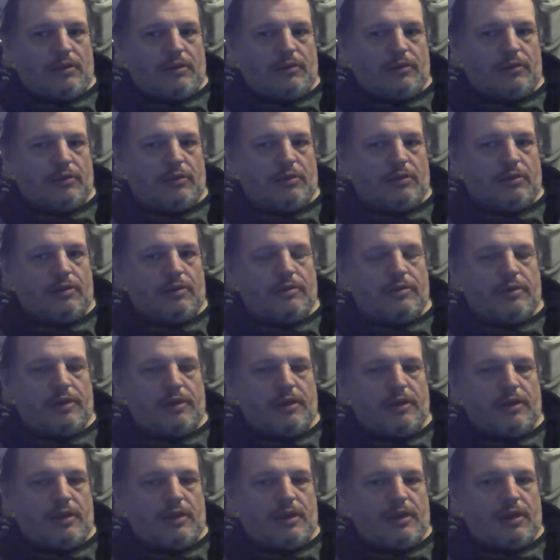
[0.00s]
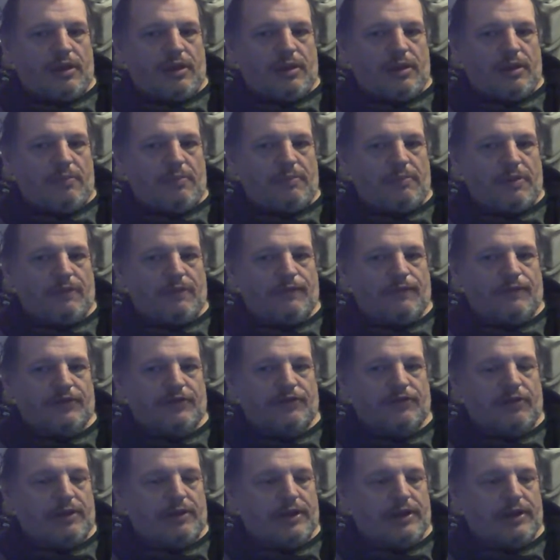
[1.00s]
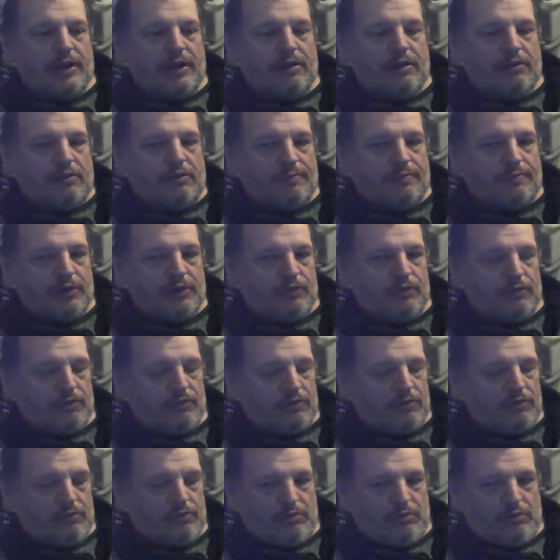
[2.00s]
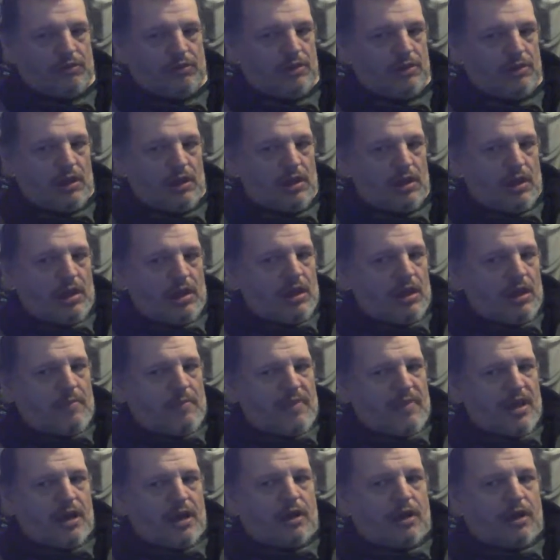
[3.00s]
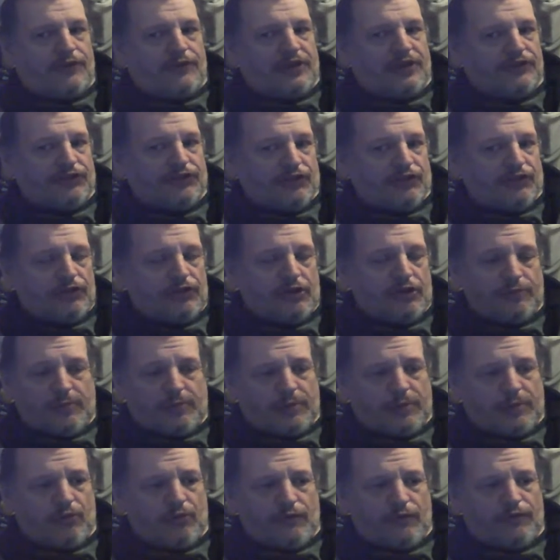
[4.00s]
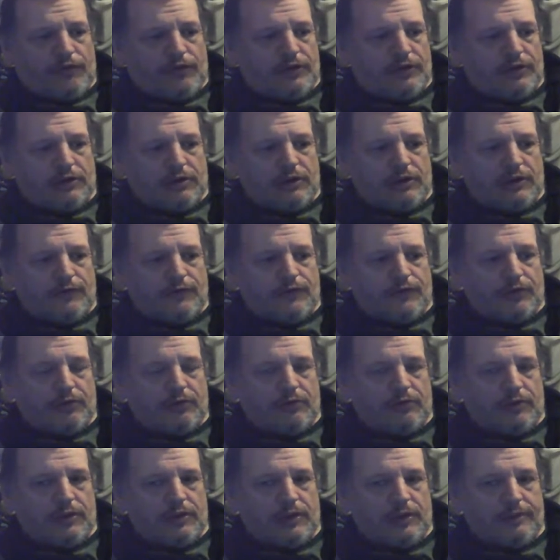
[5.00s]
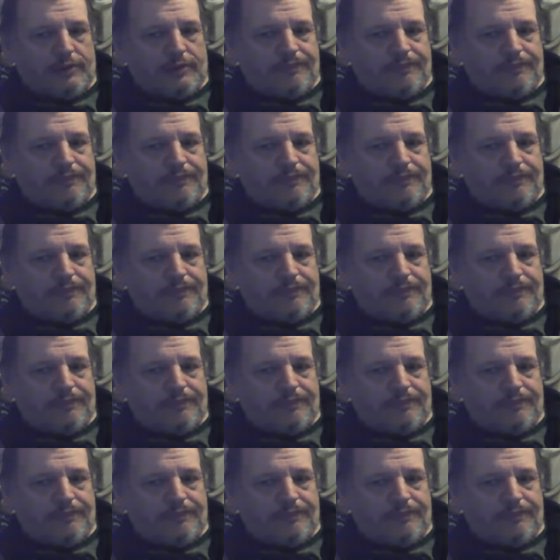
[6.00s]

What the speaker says: The Medved Tayanga, I've been about half a dozen times, but I'm not finding anything on there.